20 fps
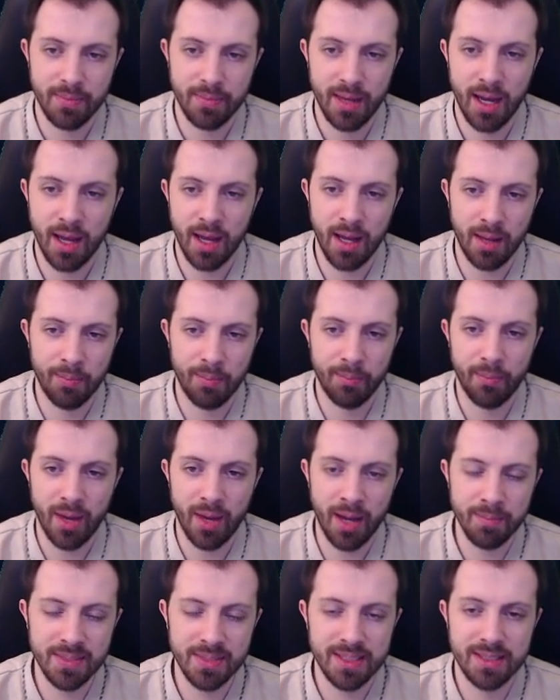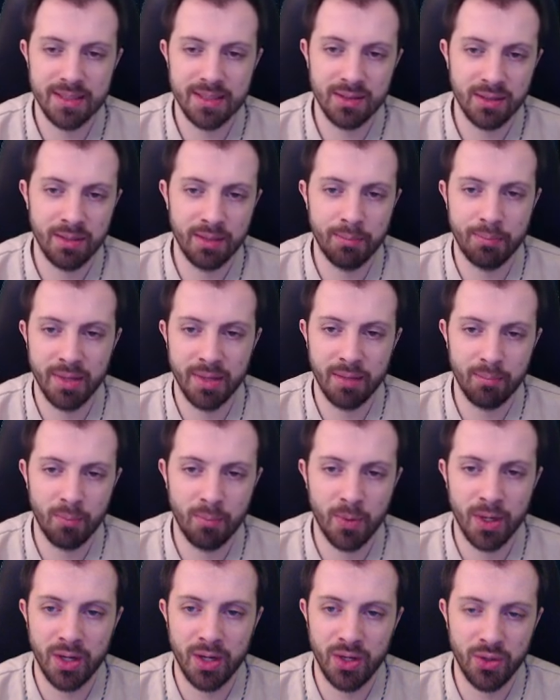I'm still a bit
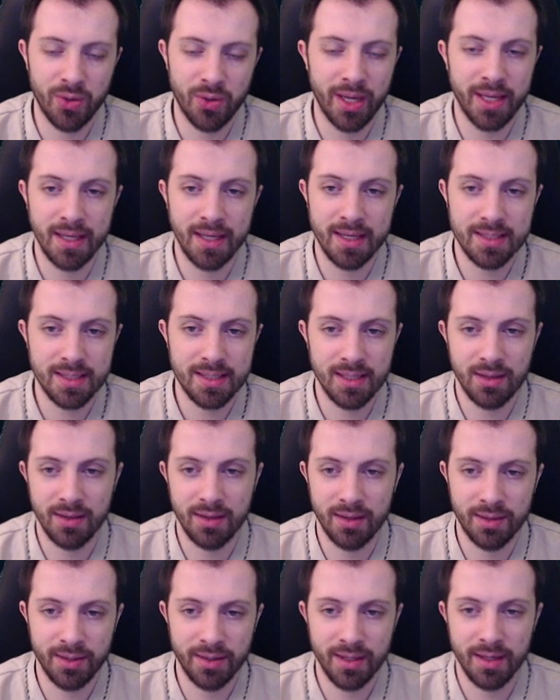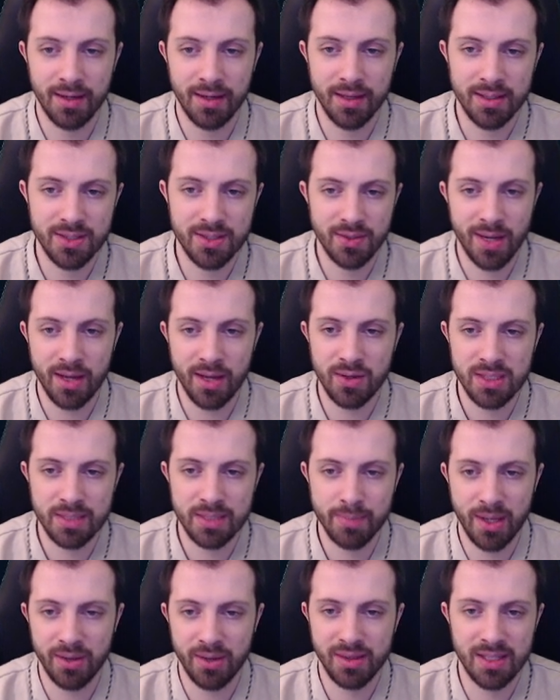more new, I guess, in learning her, so I go
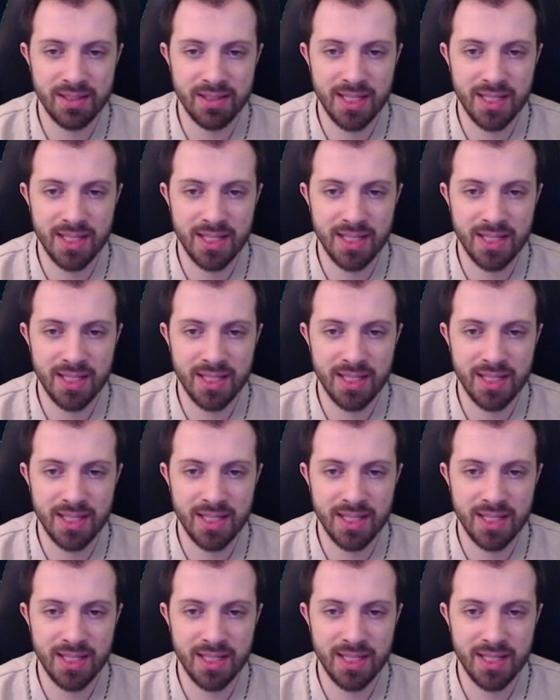Spell Thieves.